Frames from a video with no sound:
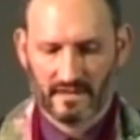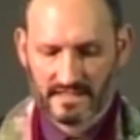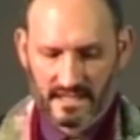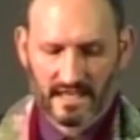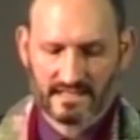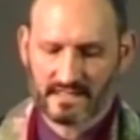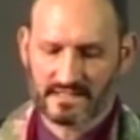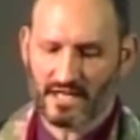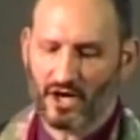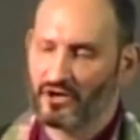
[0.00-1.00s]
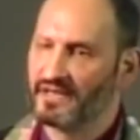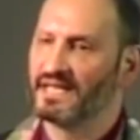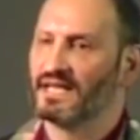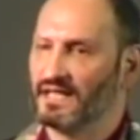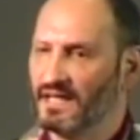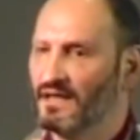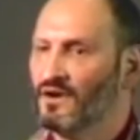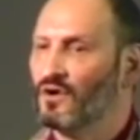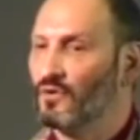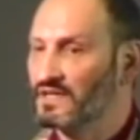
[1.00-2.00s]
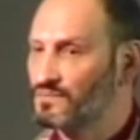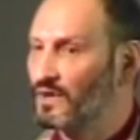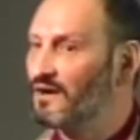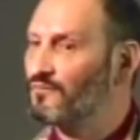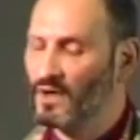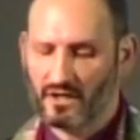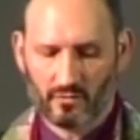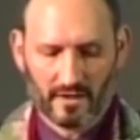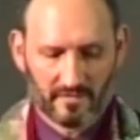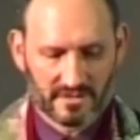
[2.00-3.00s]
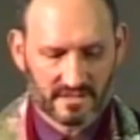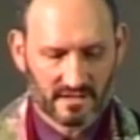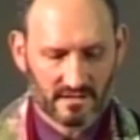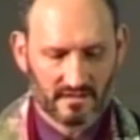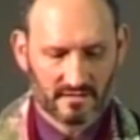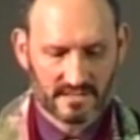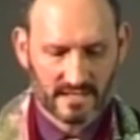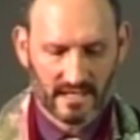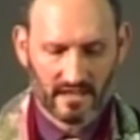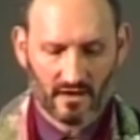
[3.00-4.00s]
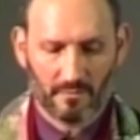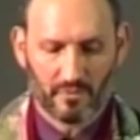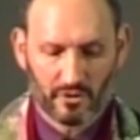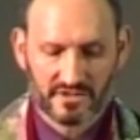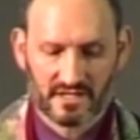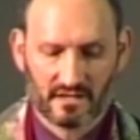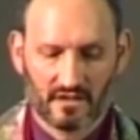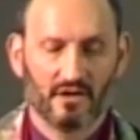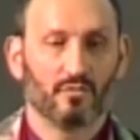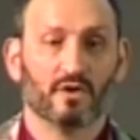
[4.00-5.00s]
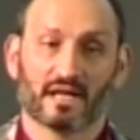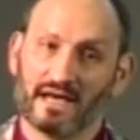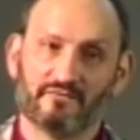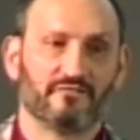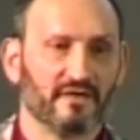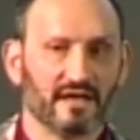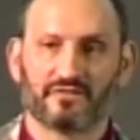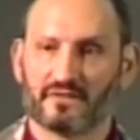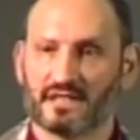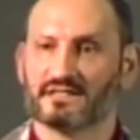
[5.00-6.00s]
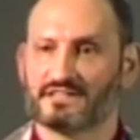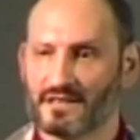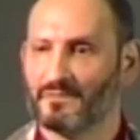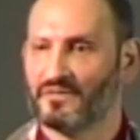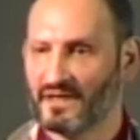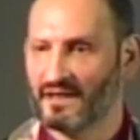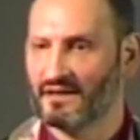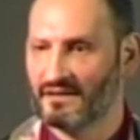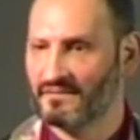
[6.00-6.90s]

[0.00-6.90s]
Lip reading: is in essence our deity. Or as Ralph Waldo Emerson said, a person will have faith in something.